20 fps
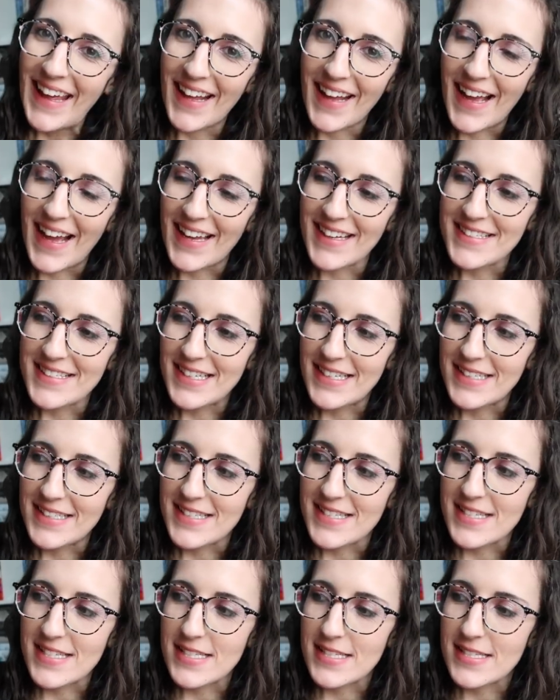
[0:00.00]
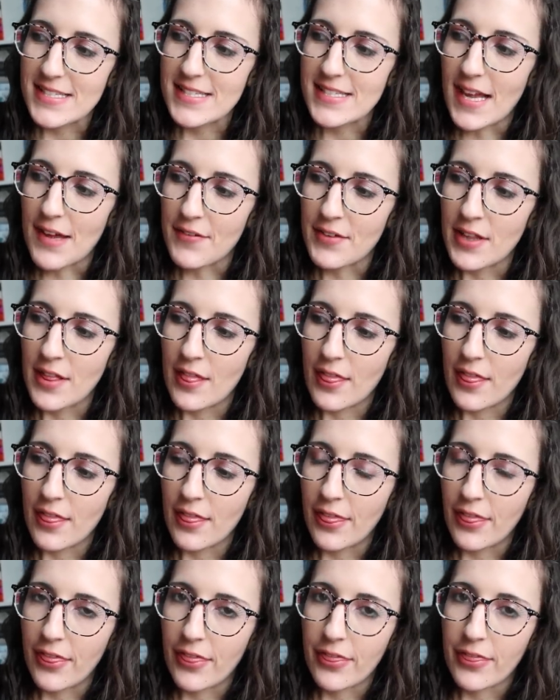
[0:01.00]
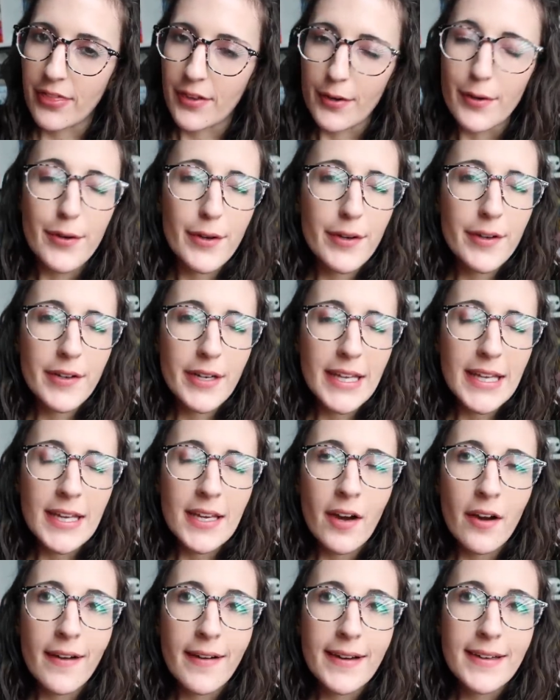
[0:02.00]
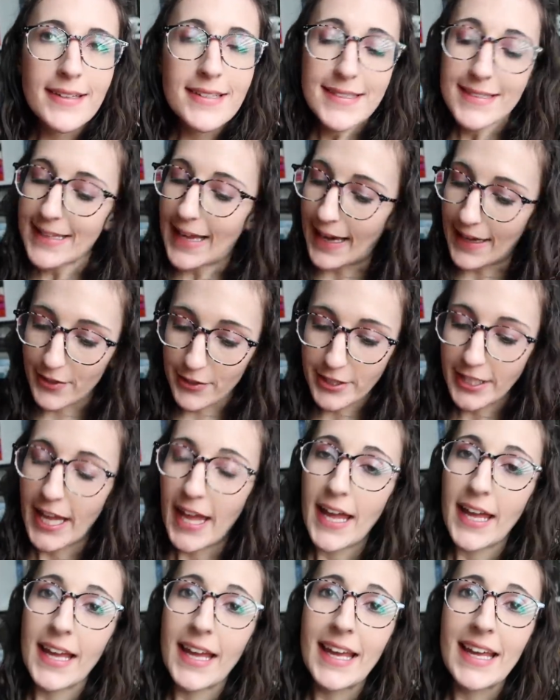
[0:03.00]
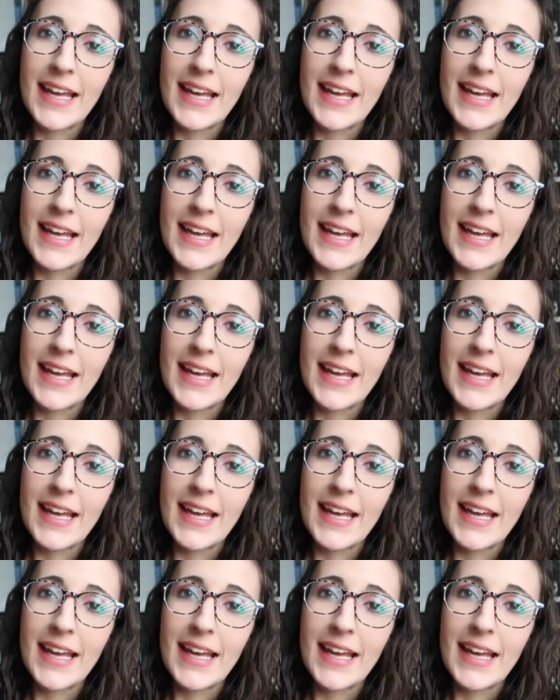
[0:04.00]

Hey guys, it's 7:30 on Saturday,